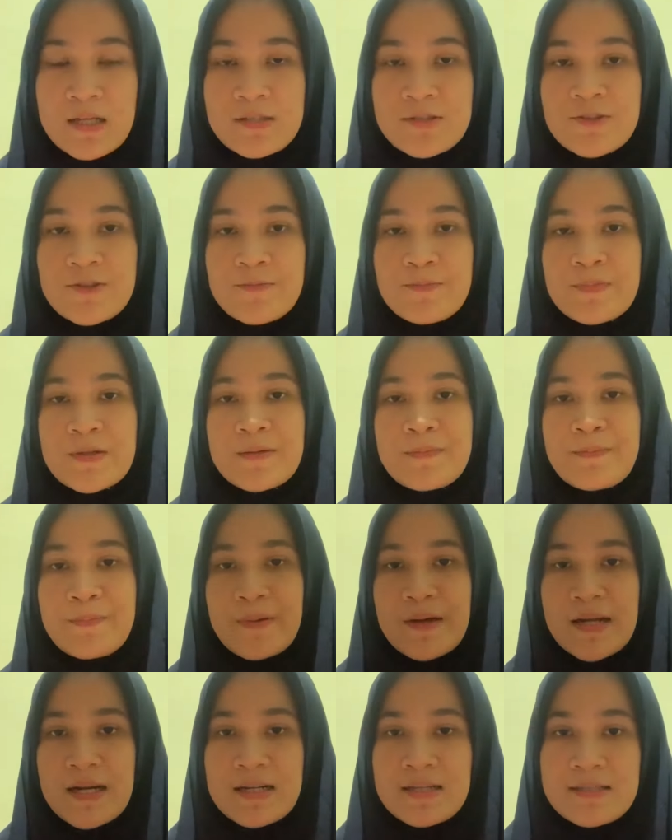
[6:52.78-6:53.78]
To
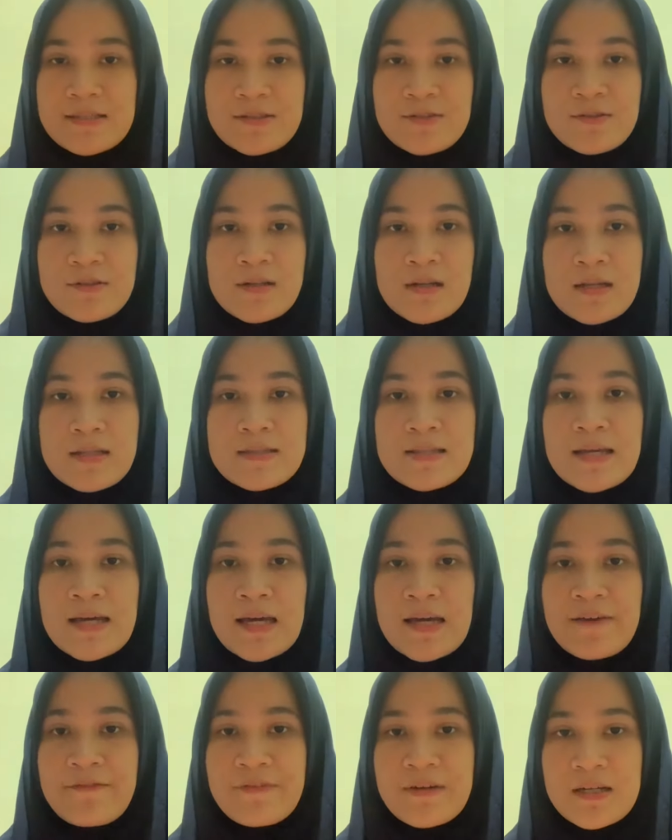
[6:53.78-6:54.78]
prepare students
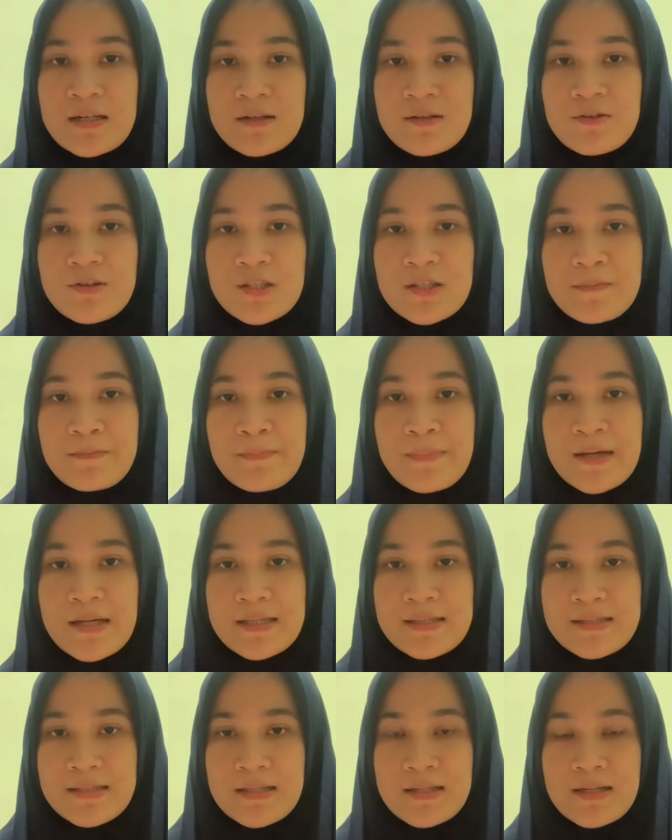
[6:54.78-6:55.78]
have a good
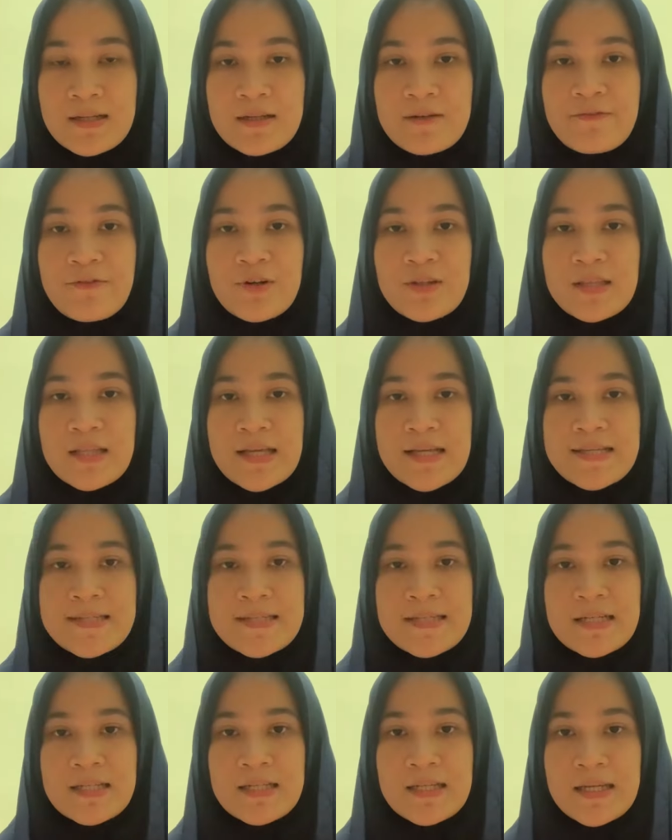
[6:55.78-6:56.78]
basic
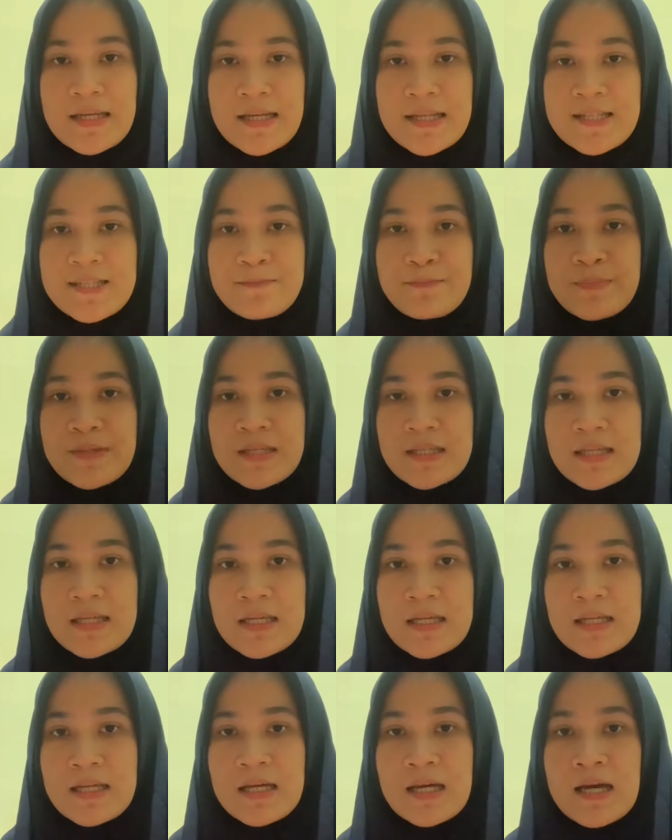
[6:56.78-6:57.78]
foundation in
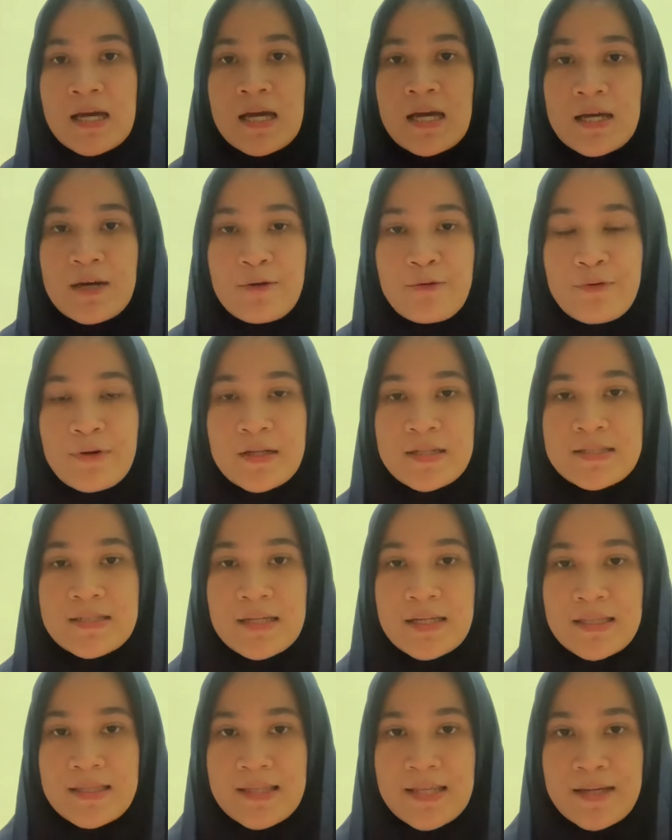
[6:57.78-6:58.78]
speaking, which
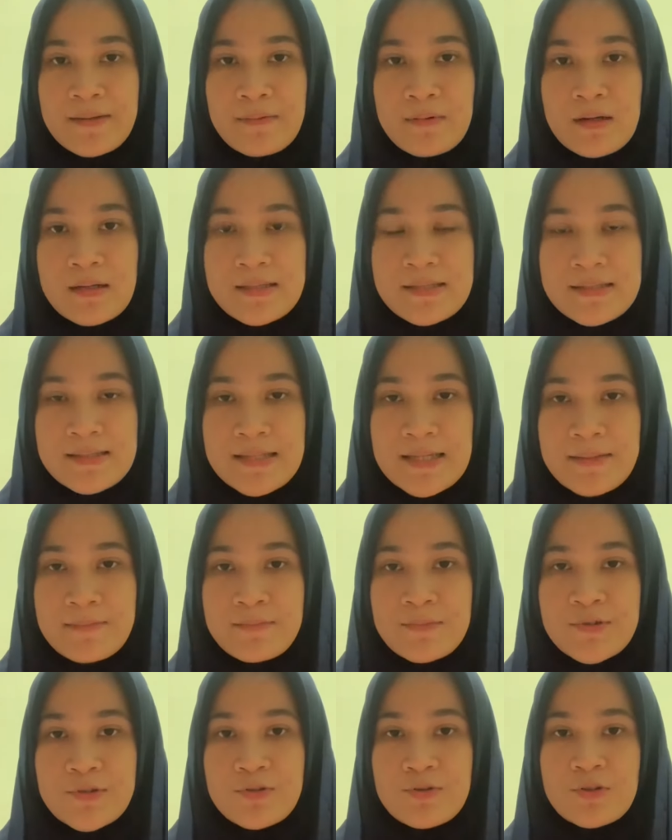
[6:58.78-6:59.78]
enables
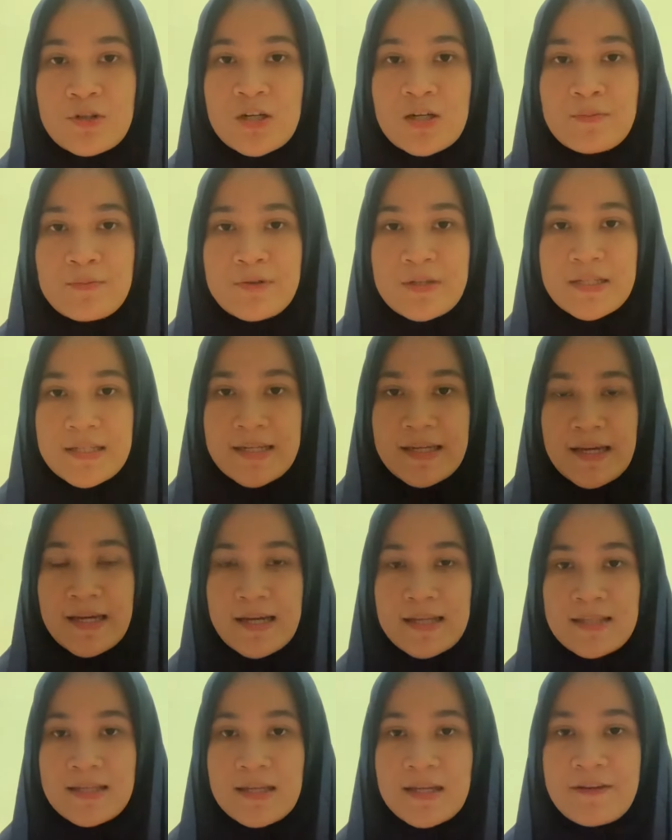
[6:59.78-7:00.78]
them to
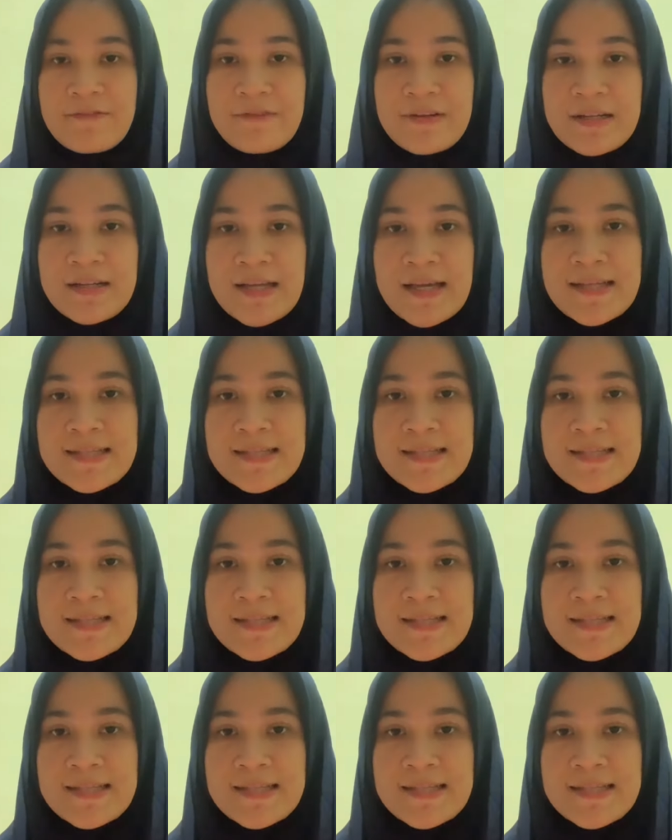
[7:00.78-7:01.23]
communicate everyday